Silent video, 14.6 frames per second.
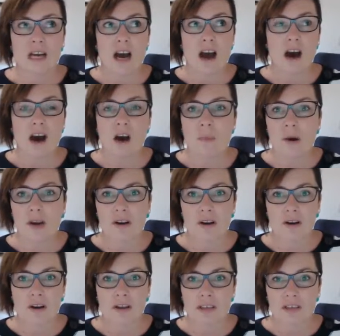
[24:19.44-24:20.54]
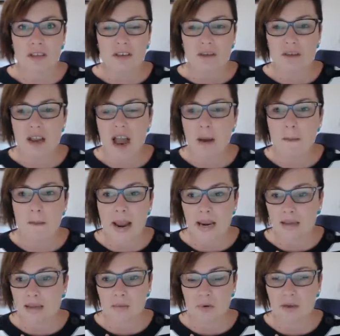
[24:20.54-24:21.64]
Oh my gosh,
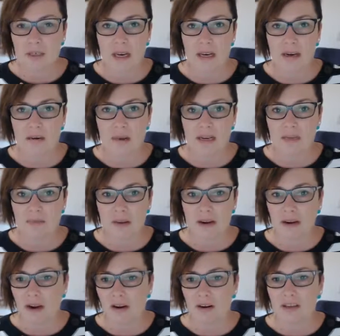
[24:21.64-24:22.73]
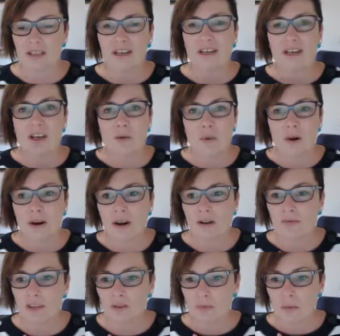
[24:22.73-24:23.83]
amazing. We'll just take an amazing amount of courage. You know what? I've
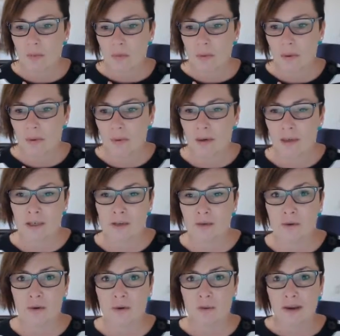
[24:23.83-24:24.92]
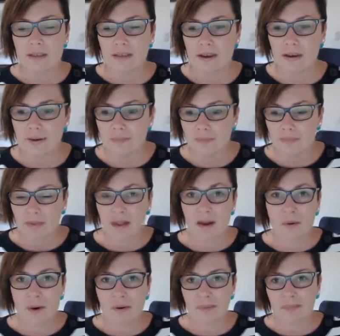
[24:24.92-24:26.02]
just remembered what I wanted to talk to you about today. Oh,
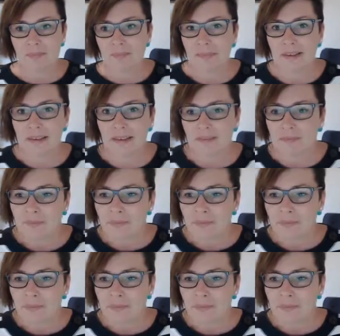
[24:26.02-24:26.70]
well, Monday.